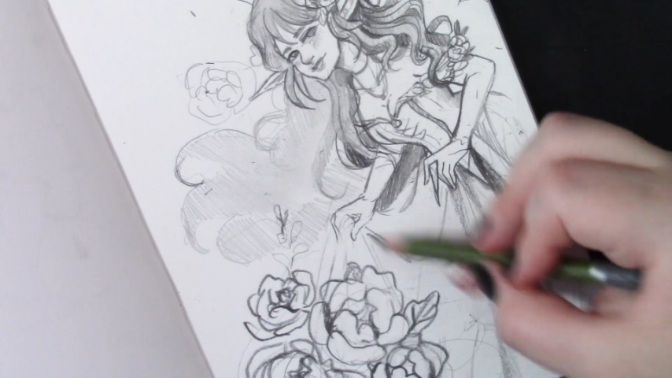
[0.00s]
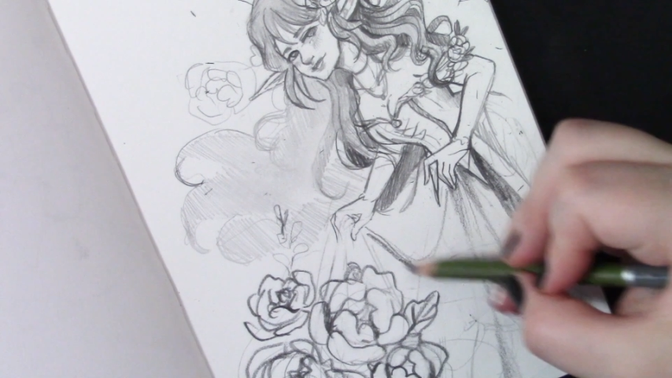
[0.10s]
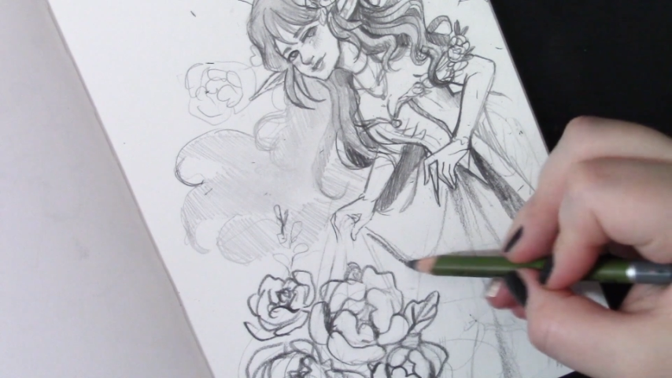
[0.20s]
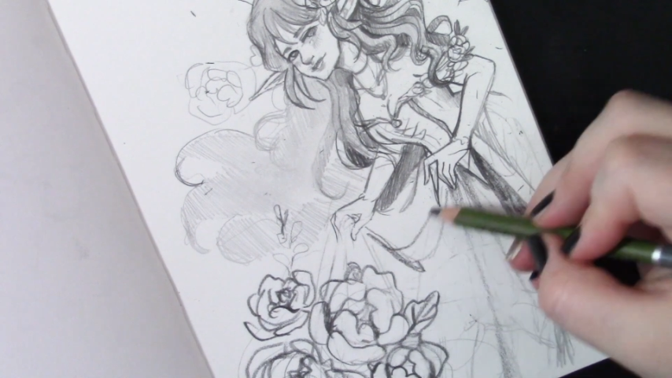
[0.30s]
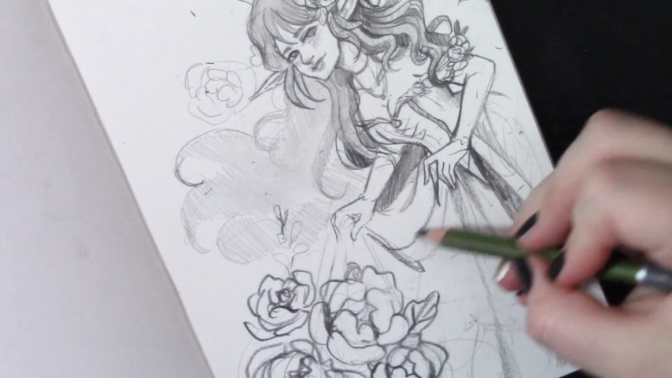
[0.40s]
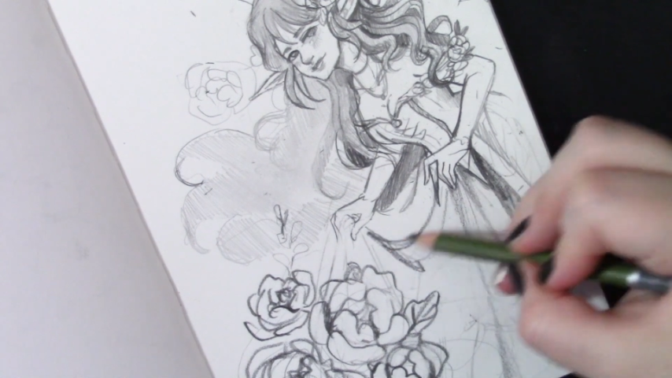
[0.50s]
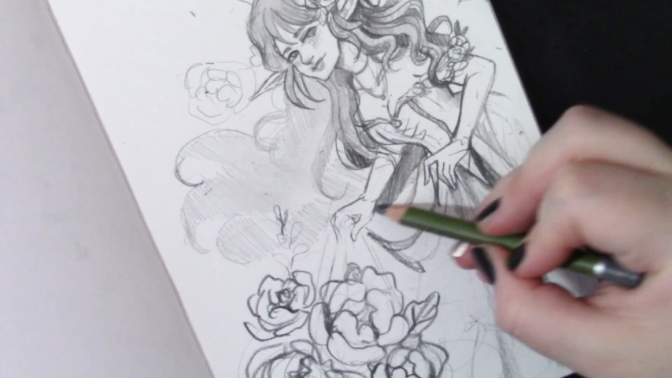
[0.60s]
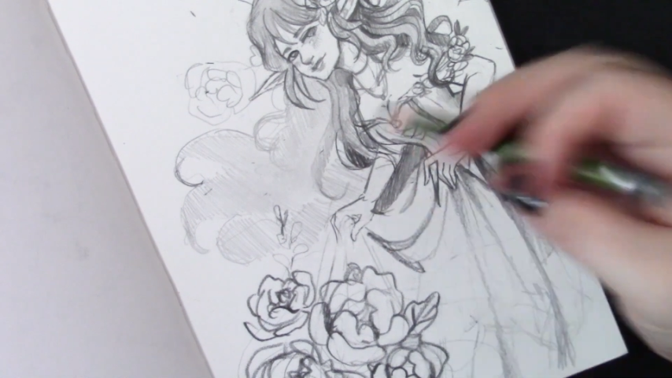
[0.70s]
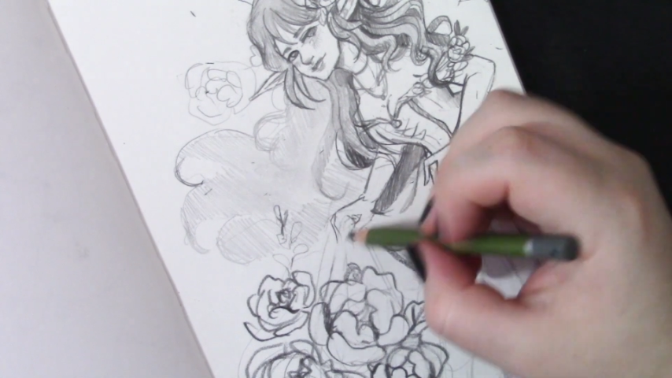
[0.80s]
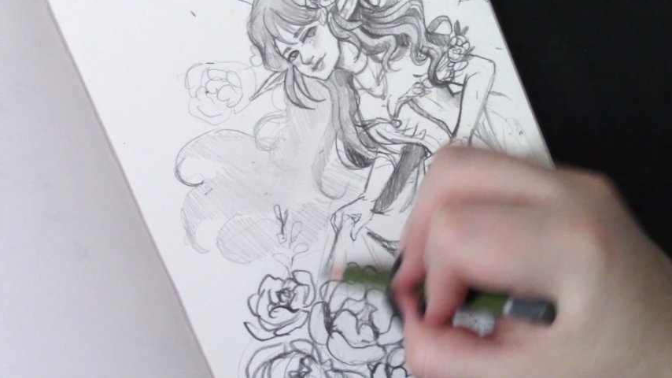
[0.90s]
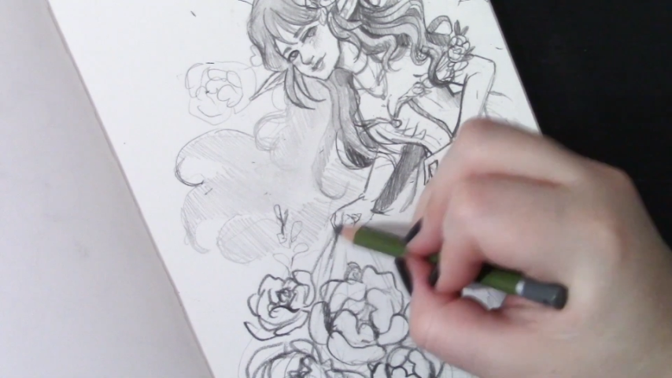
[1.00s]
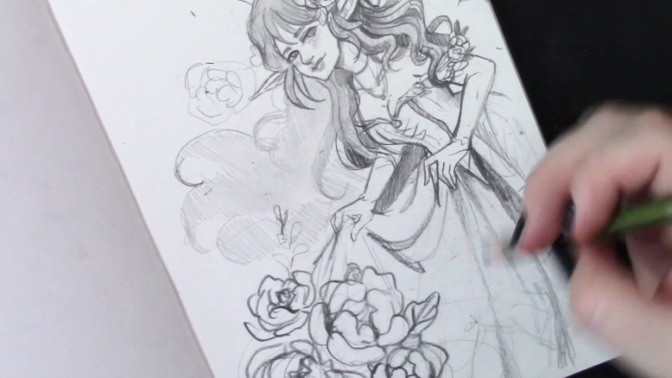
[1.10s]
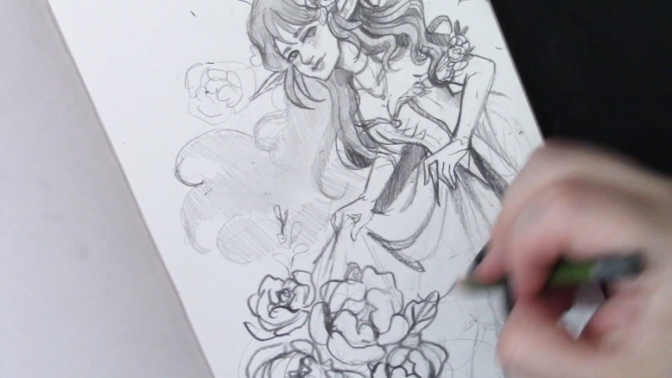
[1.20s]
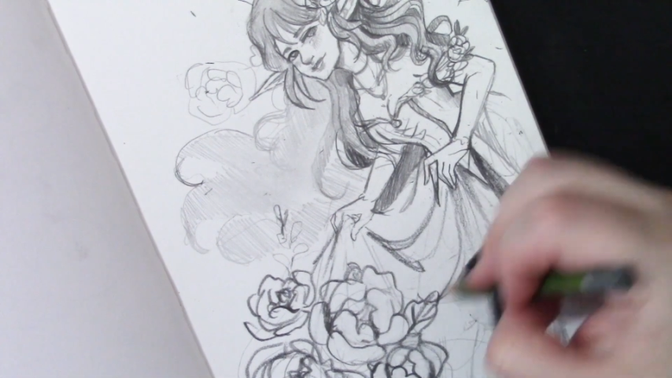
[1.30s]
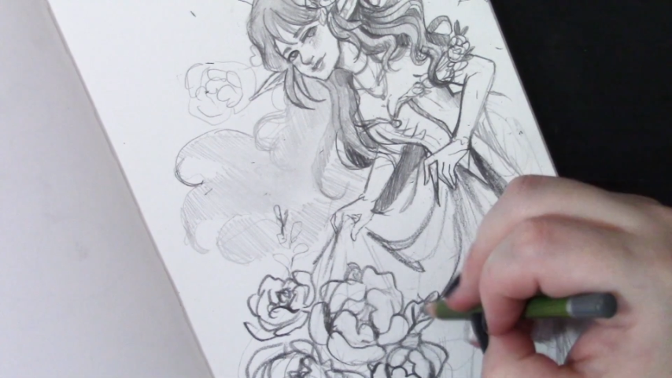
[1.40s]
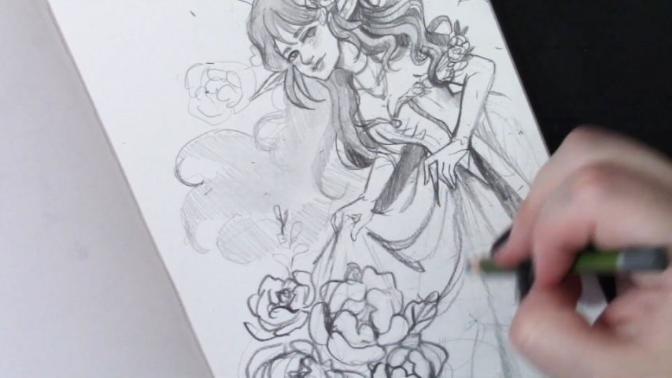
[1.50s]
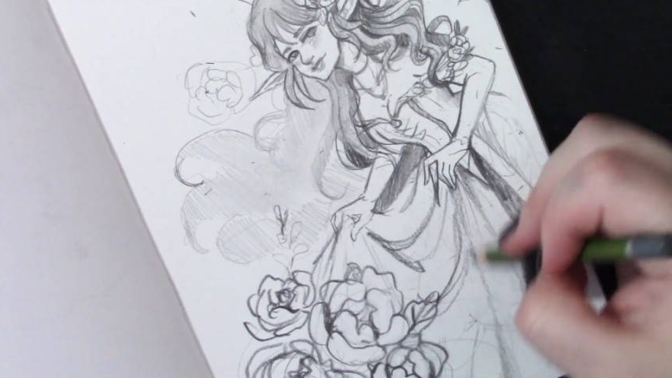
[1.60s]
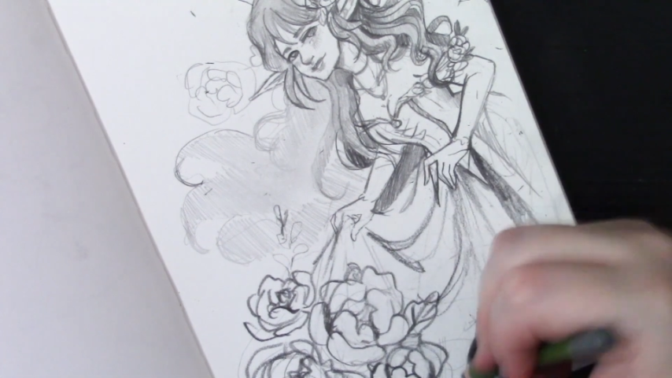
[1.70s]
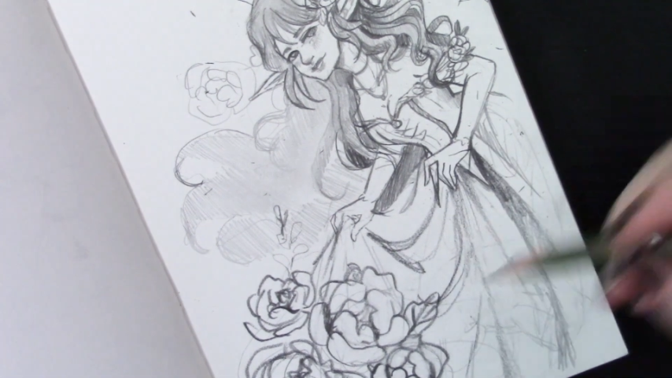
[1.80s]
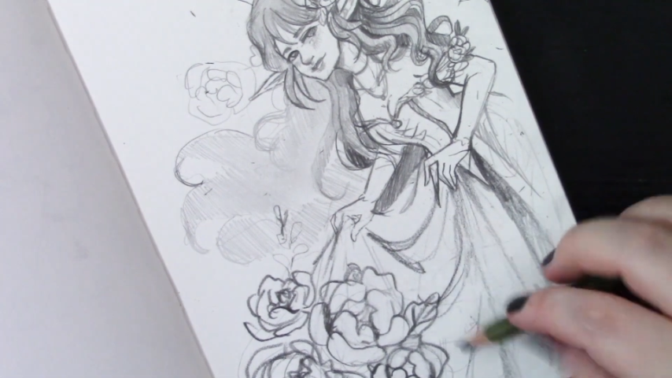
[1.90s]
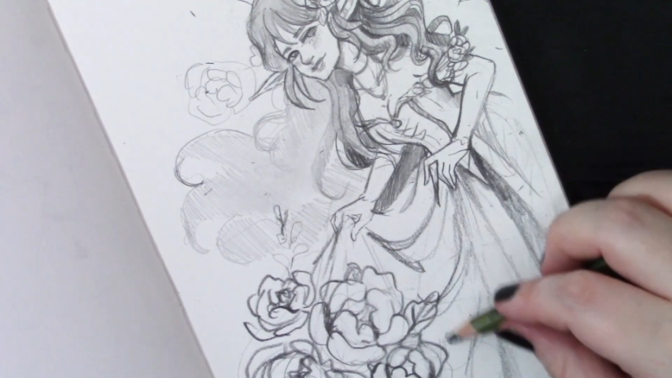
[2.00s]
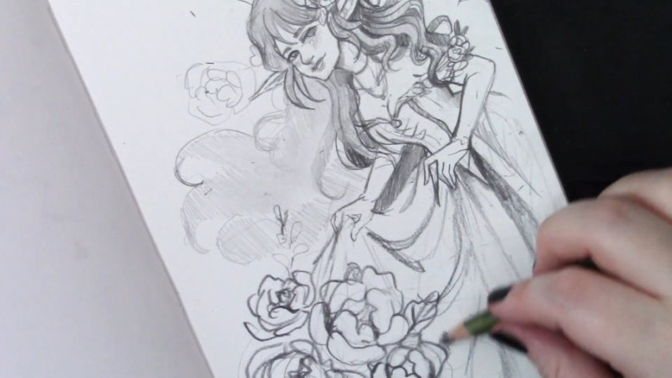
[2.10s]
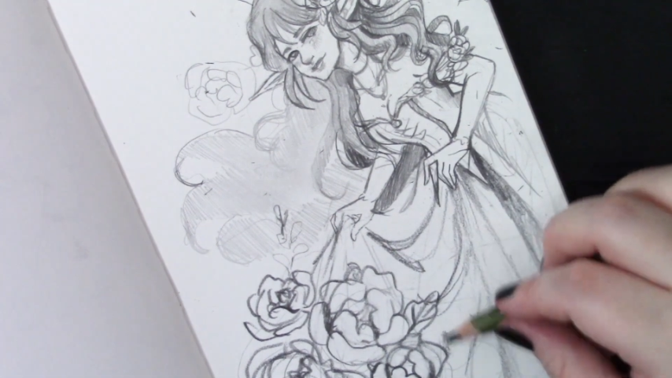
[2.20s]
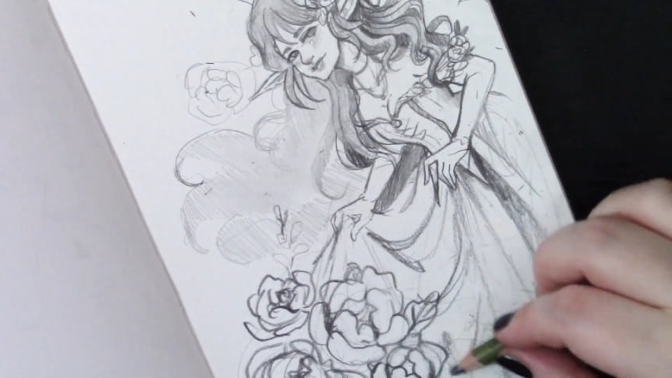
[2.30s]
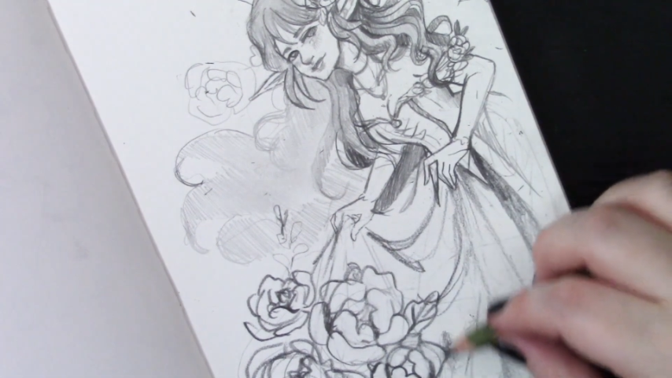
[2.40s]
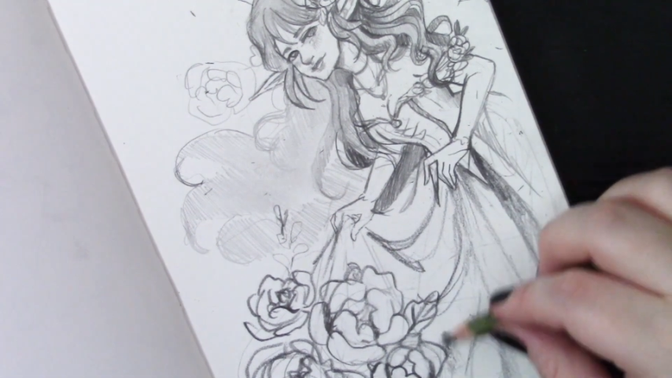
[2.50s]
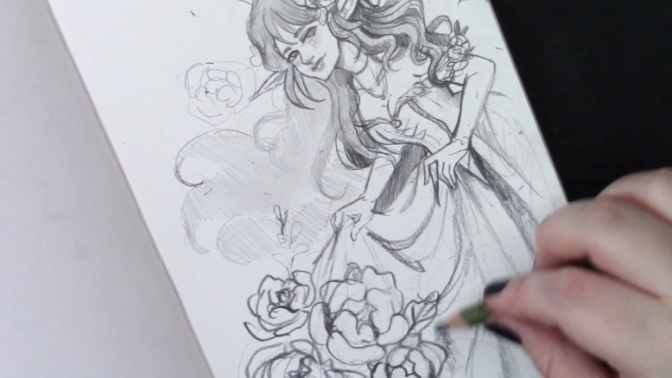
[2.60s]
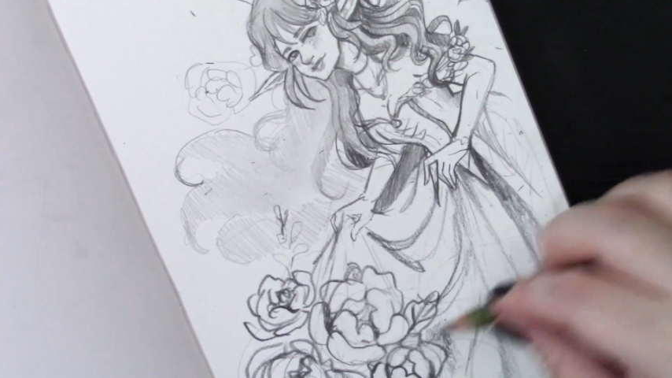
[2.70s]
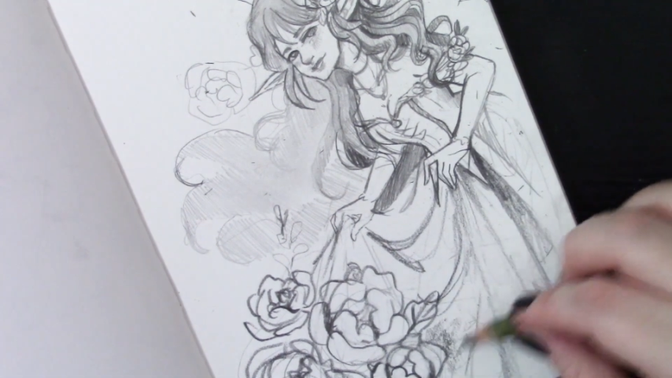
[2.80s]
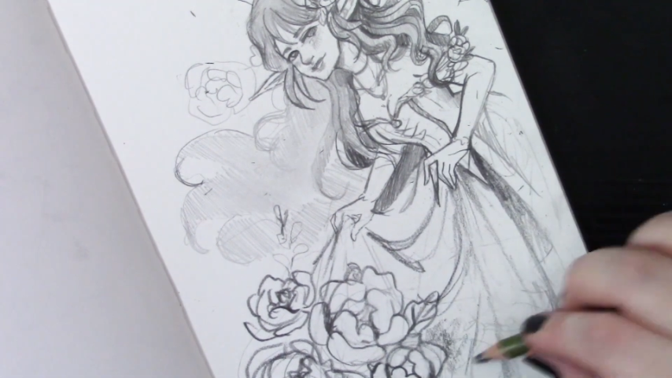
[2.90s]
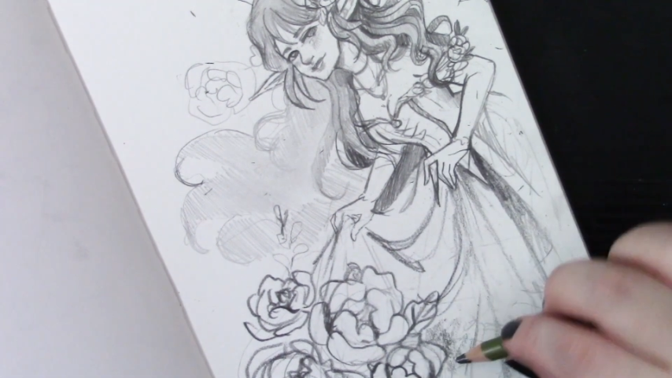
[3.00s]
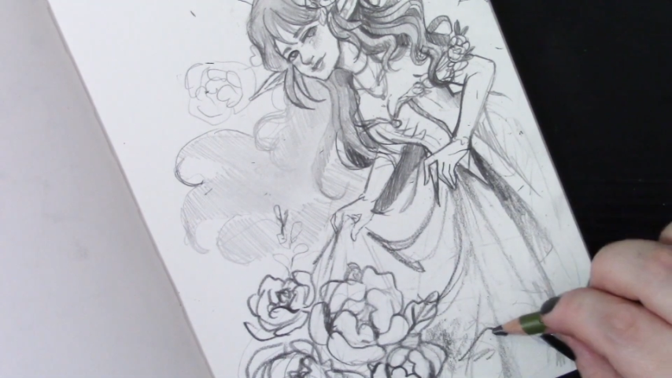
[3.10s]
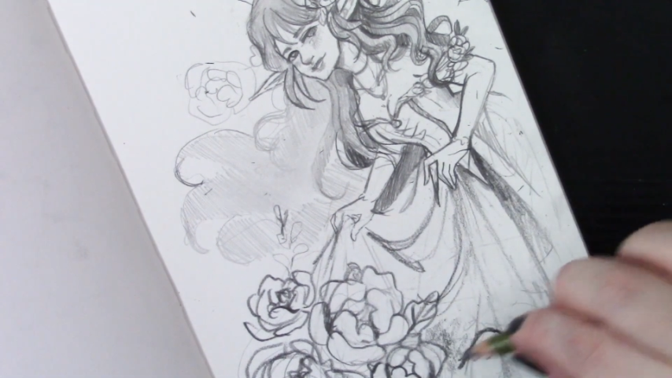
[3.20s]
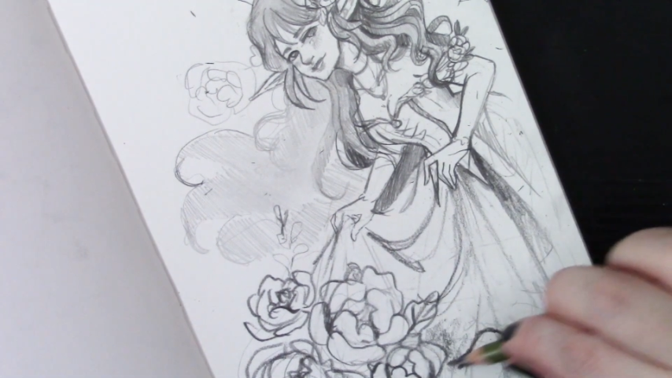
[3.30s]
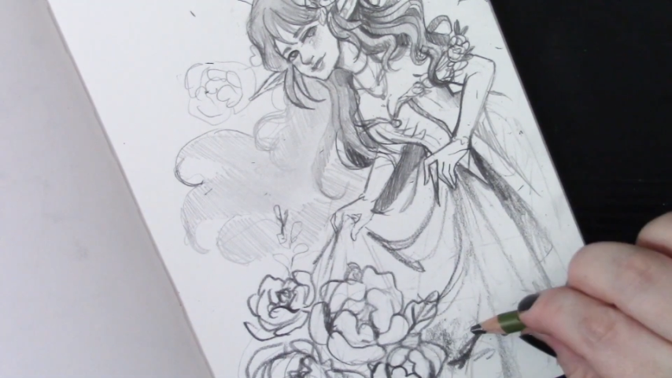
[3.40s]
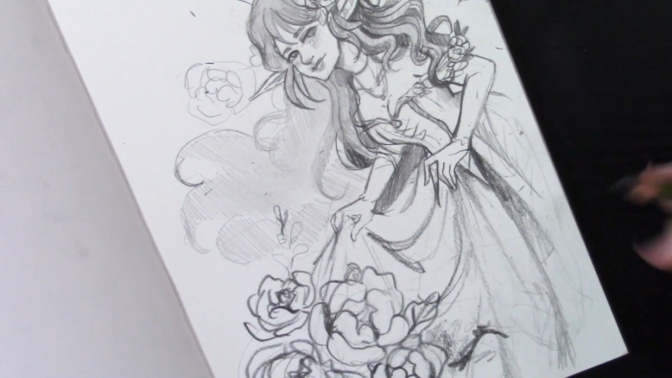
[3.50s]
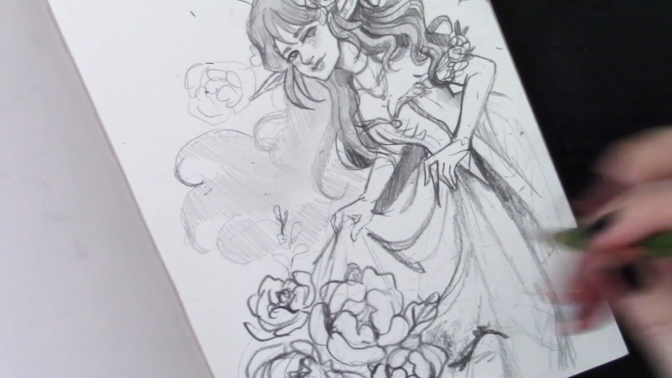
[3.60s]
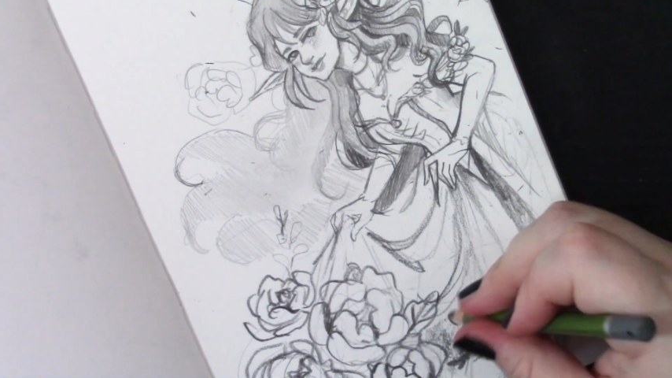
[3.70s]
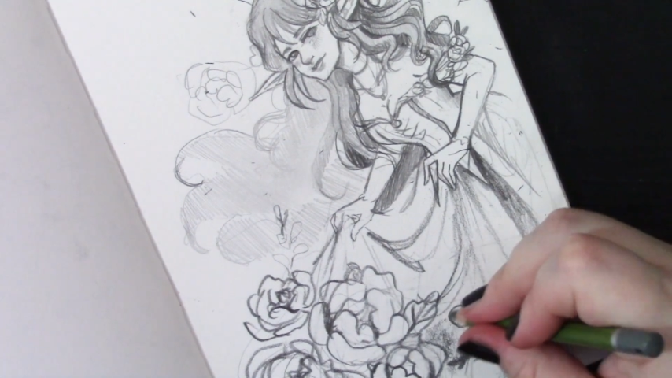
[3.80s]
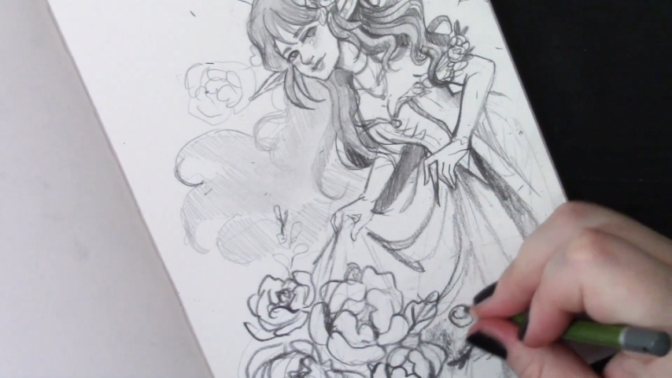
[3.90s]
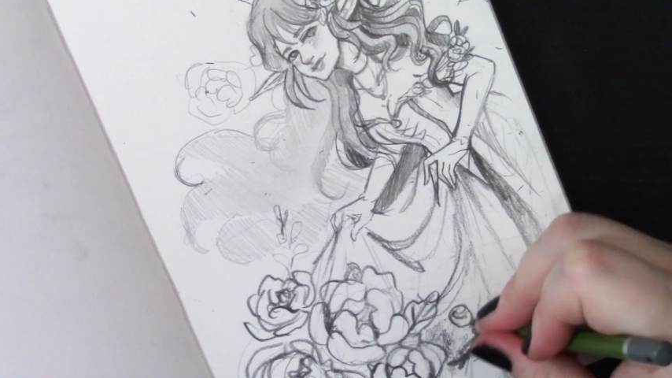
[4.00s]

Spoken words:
No face is visible, so there are no lips to read.